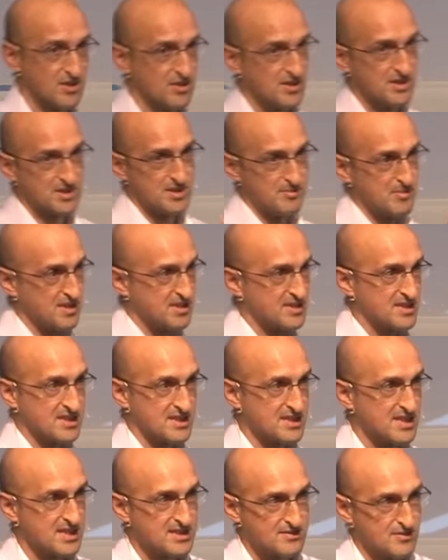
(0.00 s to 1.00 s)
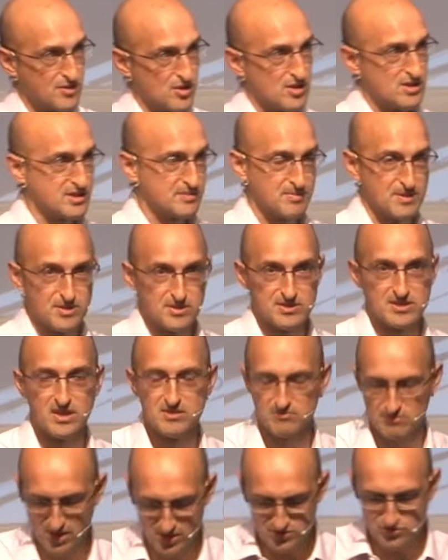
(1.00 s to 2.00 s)
Look at some of the successful hospitals.
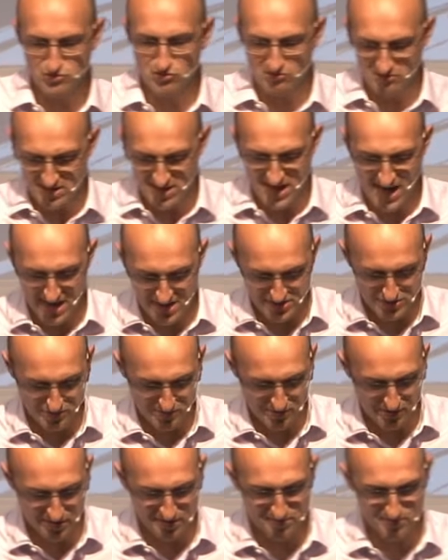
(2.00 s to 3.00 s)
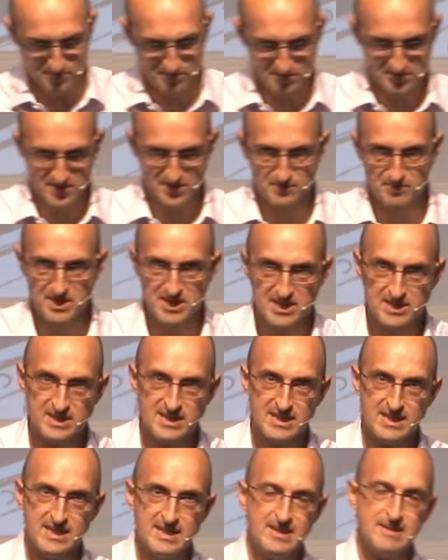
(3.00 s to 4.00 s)
I'll draw an analogy with hospitals in a minute.
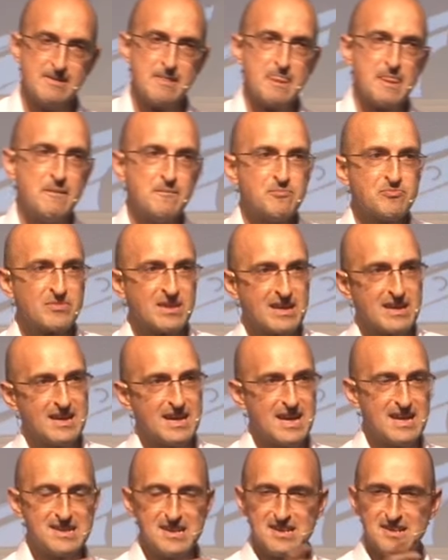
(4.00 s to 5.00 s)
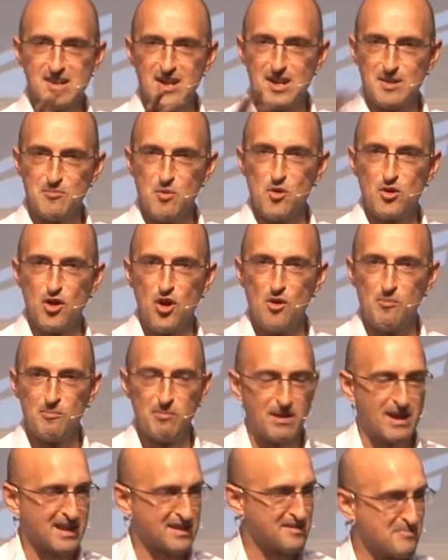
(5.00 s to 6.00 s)
Here's a slightly more
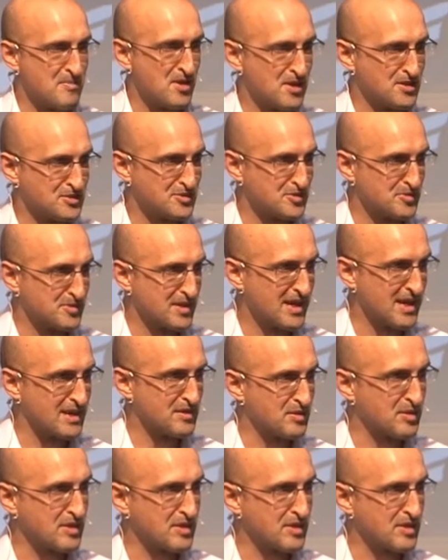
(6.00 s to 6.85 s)
complex marginal gain.